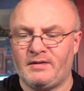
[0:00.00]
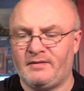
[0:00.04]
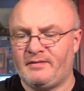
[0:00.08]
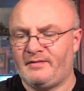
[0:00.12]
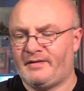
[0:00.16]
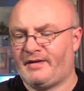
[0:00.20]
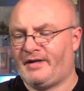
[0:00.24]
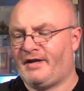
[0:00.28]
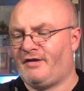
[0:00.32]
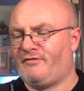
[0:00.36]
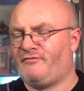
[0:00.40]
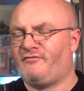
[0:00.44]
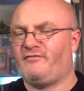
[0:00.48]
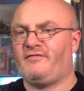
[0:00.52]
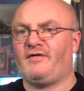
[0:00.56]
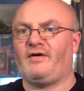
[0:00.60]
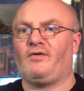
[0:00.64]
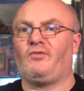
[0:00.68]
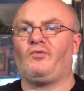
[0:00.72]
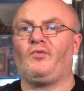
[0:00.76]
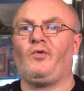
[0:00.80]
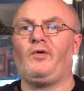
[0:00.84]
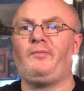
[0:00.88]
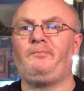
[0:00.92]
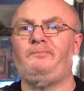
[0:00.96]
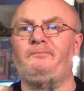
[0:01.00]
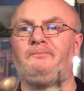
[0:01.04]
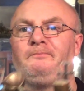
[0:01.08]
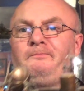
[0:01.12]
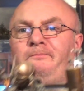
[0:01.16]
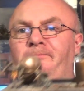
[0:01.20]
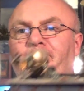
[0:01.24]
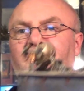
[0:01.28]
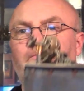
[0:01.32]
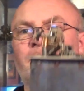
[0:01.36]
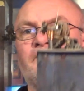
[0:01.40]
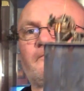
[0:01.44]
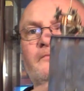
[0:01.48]
have found one,
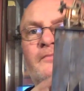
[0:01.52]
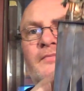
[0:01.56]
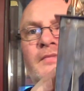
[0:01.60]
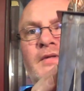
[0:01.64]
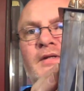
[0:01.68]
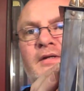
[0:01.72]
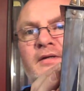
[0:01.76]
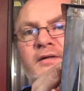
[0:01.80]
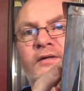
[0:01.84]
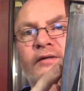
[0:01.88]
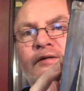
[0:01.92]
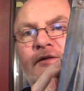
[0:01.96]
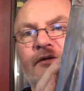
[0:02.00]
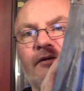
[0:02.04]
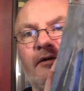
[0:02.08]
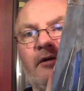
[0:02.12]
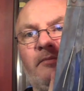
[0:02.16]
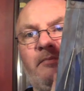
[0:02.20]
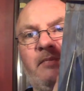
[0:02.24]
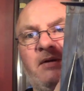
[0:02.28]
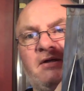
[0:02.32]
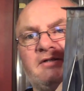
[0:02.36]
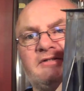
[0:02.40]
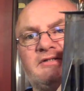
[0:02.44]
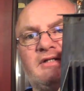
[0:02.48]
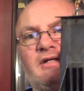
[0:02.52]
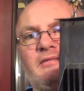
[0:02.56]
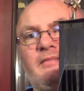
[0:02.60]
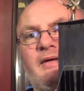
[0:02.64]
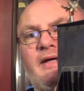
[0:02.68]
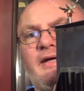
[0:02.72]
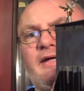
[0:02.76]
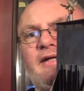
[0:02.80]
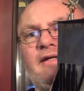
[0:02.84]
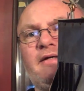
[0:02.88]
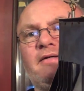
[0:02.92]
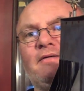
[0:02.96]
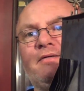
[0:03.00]
a piece that I made.